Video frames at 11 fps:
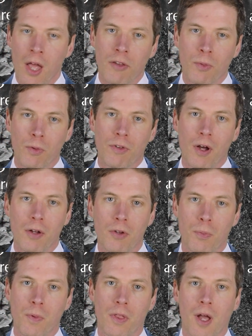So we'll start
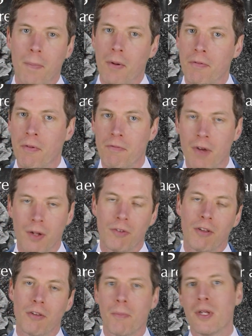off with a couple of record
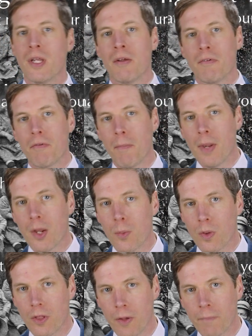sets that will be familiar
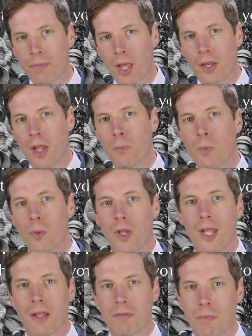with you, and then we'll
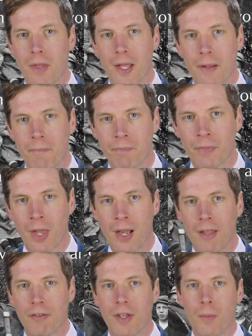take it from there.
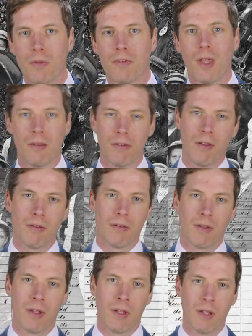Let's start with Census.
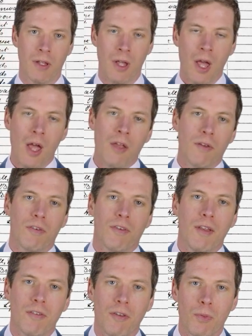So
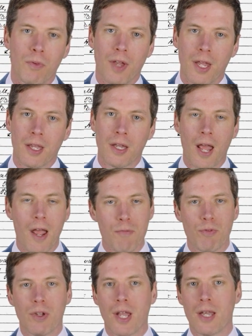Census was taken
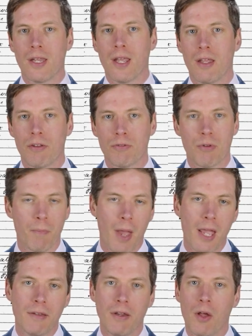every 10 years from
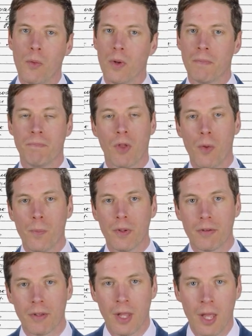1801
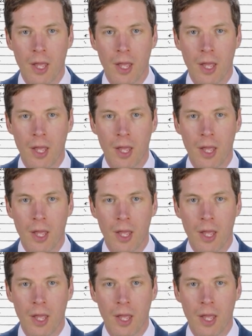onwards.